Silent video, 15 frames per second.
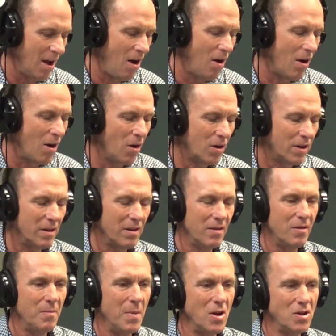Look,
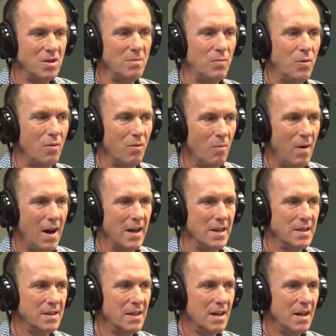the most important one
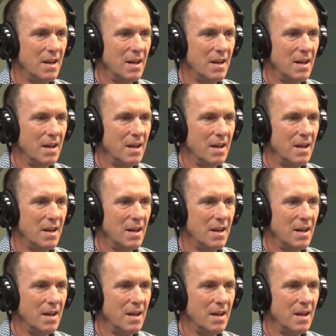is